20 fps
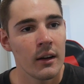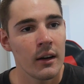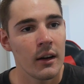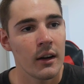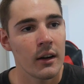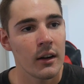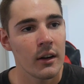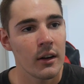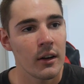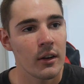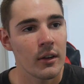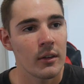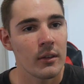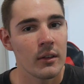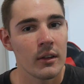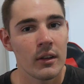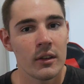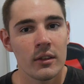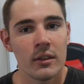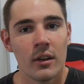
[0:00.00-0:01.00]
I don't know,
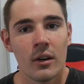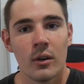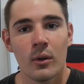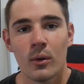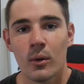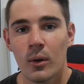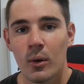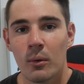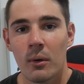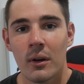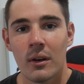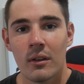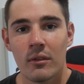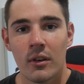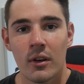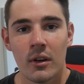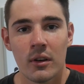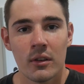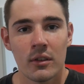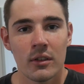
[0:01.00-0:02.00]
this whole
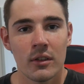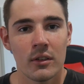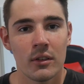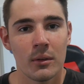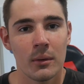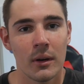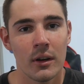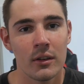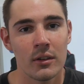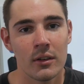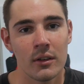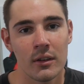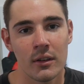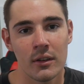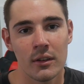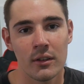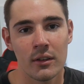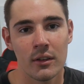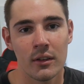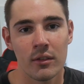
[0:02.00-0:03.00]
coronavirus situation
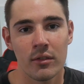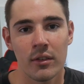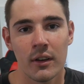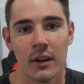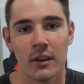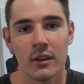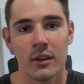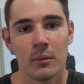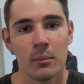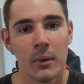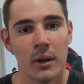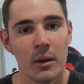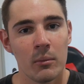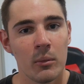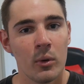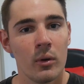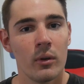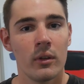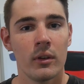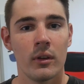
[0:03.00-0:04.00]
has affected me
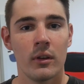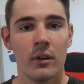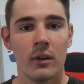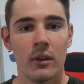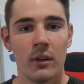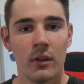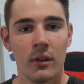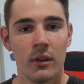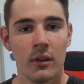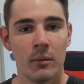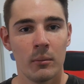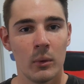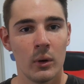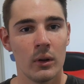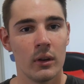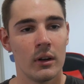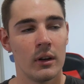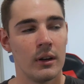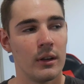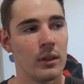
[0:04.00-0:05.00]
more than
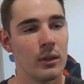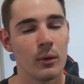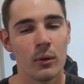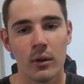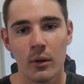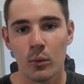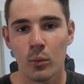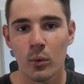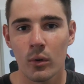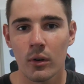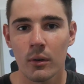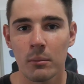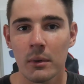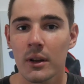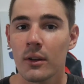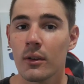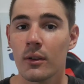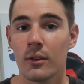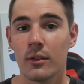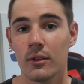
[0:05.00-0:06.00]
I thought it would,
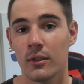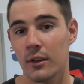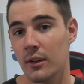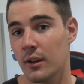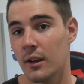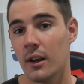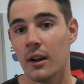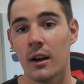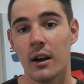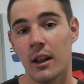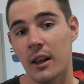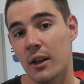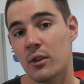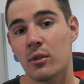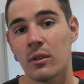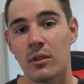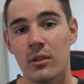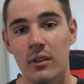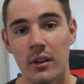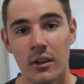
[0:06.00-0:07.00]
because an
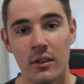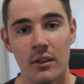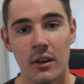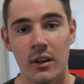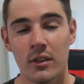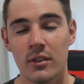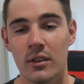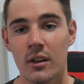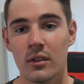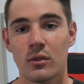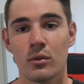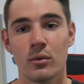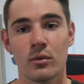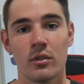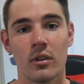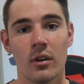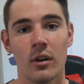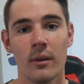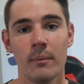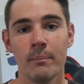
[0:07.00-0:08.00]
electrician is an essential
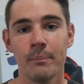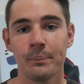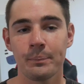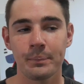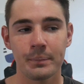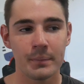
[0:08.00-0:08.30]
job.